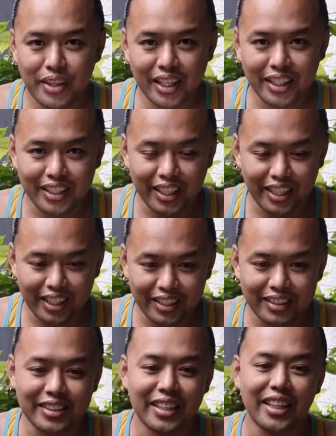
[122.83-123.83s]

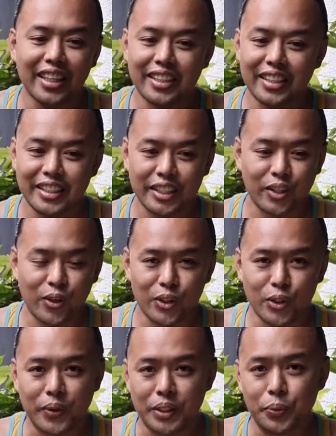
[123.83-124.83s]
thinking this is
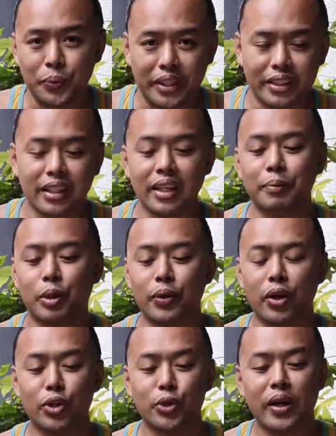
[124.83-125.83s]
also a sweet. But we
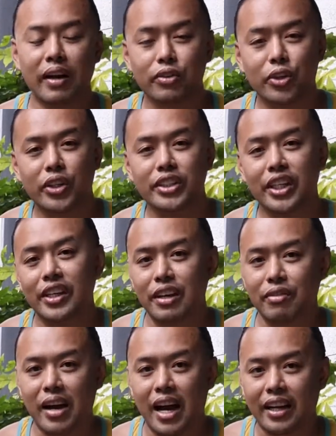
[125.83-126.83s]
also have to consider the
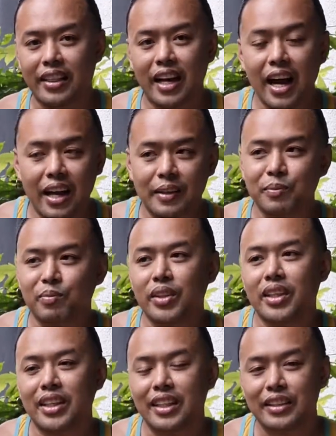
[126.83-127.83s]
fact that
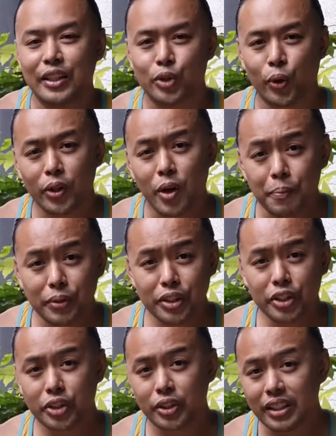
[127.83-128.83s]
the soil
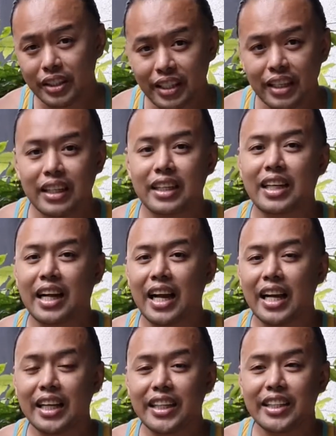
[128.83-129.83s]
composition
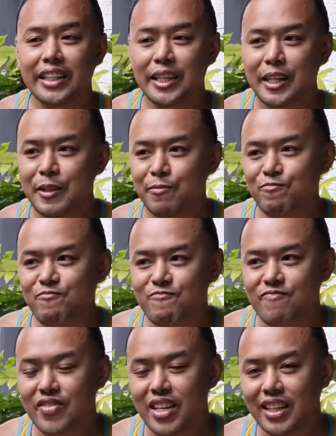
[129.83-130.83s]
kind of,
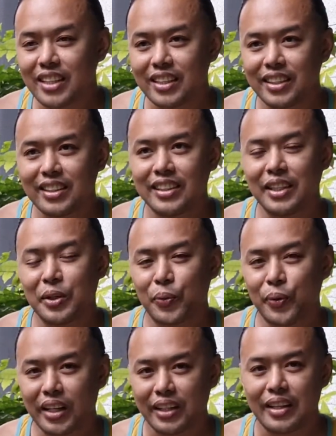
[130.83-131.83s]

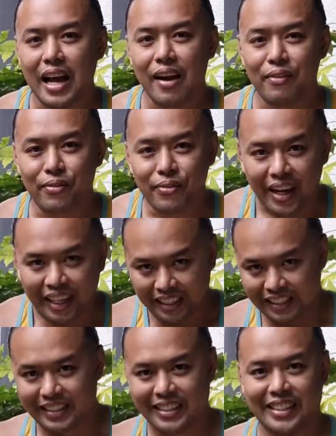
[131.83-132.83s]
well,
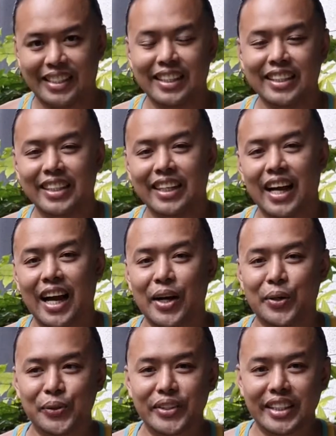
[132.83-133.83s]
affects
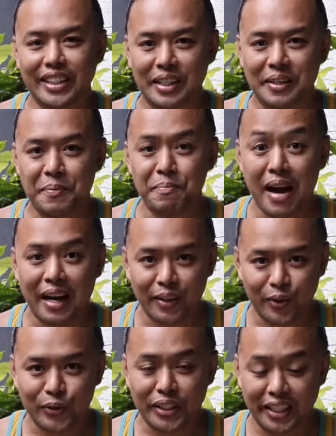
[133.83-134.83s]
how the
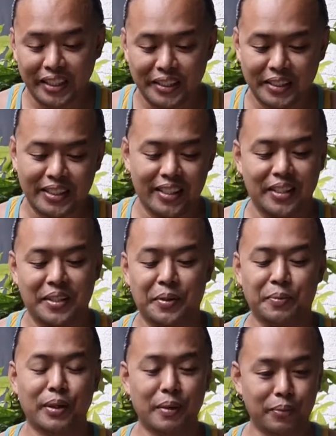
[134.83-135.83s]
mango tastes.
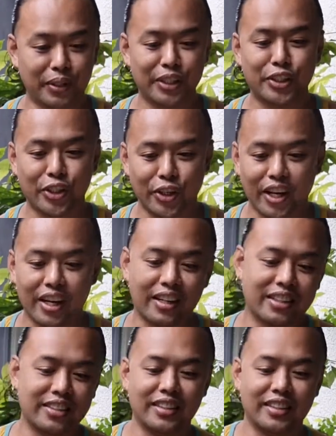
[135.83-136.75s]
But I'm pretty sure